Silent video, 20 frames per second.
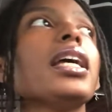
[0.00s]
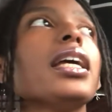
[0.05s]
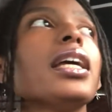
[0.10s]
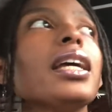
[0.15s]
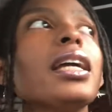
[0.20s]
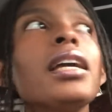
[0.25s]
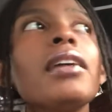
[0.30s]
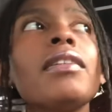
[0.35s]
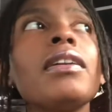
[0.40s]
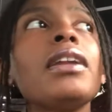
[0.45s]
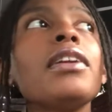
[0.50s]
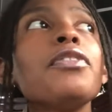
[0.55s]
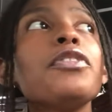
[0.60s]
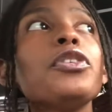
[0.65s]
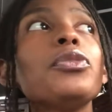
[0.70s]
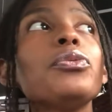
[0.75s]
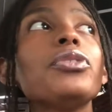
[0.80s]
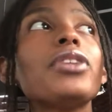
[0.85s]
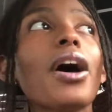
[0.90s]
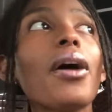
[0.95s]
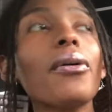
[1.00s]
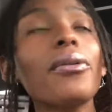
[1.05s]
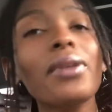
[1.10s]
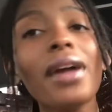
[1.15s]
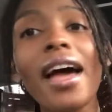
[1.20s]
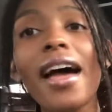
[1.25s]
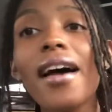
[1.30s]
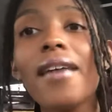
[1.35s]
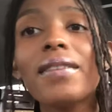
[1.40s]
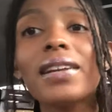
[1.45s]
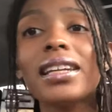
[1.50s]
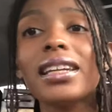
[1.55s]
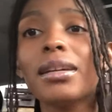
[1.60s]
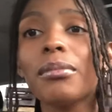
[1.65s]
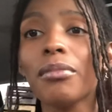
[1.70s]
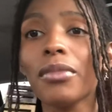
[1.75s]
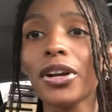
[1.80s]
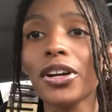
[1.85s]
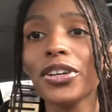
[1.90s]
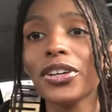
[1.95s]
even if you don't have any
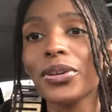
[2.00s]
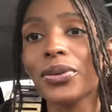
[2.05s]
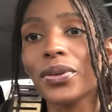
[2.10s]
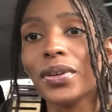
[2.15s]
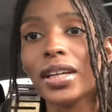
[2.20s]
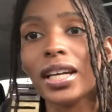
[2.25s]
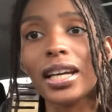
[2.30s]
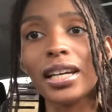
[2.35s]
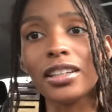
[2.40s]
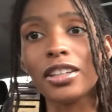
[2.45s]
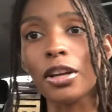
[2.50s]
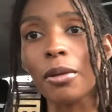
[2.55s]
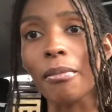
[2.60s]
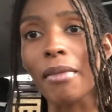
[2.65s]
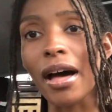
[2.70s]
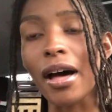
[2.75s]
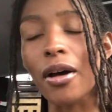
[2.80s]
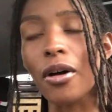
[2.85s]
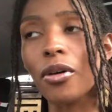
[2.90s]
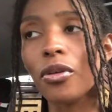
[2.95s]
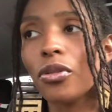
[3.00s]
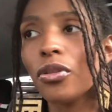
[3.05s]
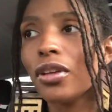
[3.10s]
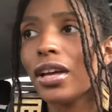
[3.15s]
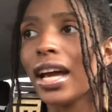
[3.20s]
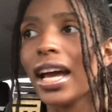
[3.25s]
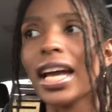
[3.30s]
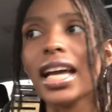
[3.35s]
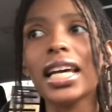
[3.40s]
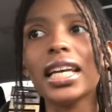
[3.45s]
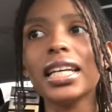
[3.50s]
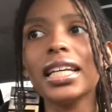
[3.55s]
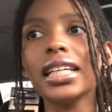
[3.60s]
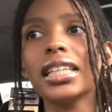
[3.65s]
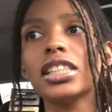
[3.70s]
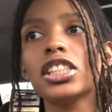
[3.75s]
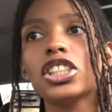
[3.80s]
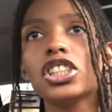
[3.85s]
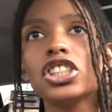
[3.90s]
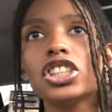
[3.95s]
mercury in your mouth and
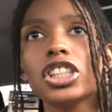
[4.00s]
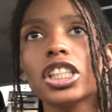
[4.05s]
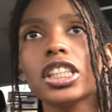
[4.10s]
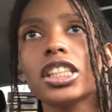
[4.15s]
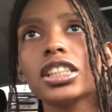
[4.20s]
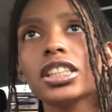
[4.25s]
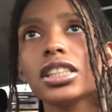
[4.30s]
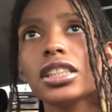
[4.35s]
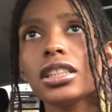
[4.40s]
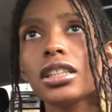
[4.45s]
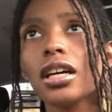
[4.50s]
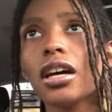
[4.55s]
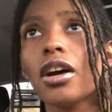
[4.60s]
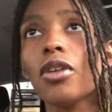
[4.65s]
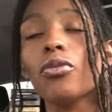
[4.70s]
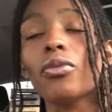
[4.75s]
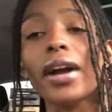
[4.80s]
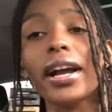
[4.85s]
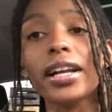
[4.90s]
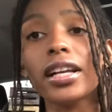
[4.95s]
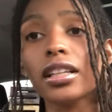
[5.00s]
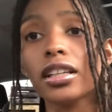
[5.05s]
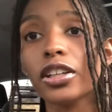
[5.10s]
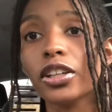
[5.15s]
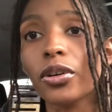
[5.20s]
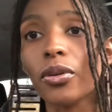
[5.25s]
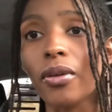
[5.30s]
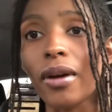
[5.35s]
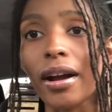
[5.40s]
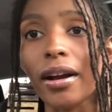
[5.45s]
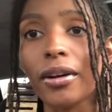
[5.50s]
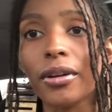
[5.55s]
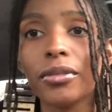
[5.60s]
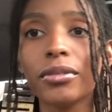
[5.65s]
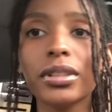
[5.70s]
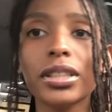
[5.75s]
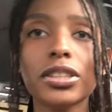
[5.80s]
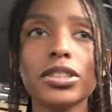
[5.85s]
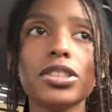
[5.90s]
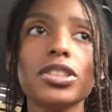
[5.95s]
it's just a regular crown,
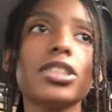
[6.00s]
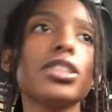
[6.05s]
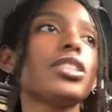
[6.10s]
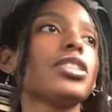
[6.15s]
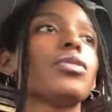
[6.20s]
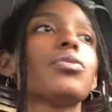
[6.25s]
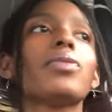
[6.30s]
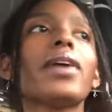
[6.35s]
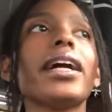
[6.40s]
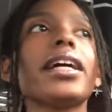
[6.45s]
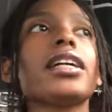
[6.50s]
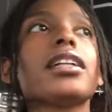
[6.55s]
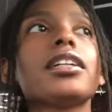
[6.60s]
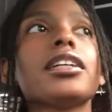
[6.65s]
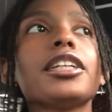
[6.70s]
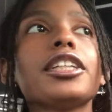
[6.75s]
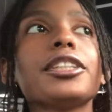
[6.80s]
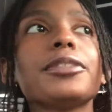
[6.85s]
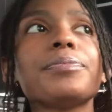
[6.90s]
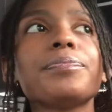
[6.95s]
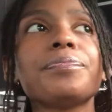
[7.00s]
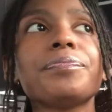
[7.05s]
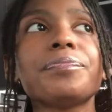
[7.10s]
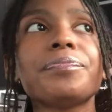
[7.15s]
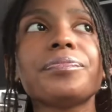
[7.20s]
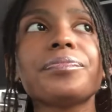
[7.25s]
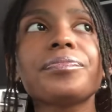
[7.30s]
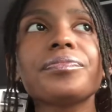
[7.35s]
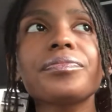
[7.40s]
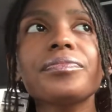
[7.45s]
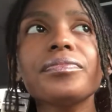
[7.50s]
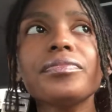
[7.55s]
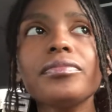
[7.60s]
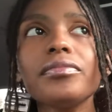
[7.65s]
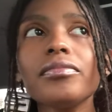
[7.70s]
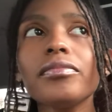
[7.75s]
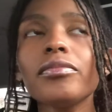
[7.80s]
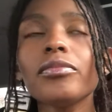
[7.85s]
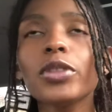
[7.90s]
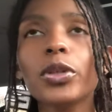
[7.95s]
it's just a regular
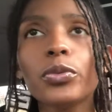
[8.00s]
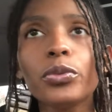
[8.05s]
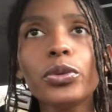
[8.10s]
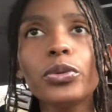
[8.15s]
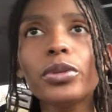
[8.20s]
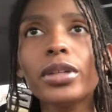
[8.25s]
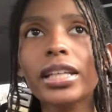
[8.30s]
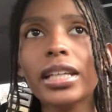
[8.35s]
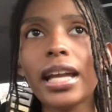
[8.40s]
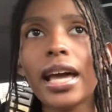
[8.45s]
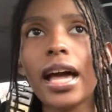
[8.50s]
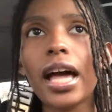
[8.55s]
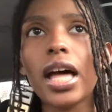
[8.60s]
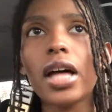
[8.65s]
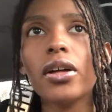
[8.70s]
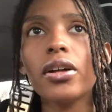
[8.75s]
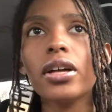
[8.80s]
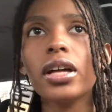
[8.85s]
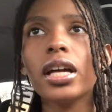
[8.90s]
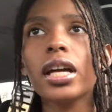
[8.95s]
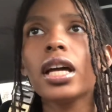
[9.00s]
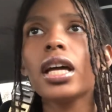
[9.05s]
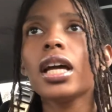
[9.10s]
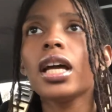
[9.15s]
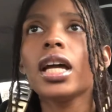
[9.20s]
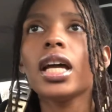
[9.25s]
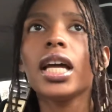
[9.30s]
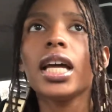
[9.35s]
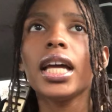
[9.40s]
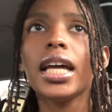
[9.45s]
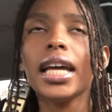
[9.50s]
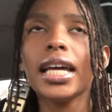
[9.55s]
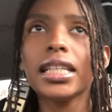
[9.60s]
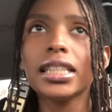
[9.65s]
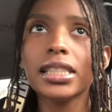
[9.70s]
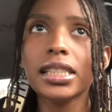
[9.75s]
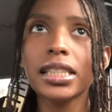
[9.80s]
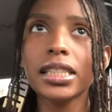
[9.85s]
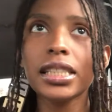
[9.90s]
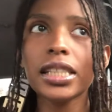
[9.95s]
root canal,
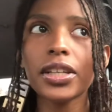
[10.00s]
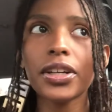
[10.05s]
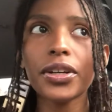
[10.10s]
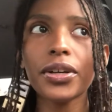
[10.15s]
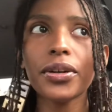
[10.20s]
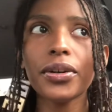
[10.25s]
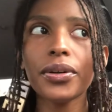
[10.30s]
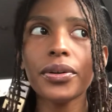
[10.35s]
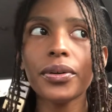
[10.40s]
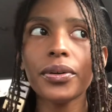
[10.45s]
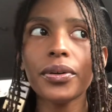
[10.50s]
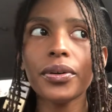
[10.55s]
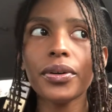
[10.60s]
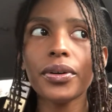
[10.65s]
it's still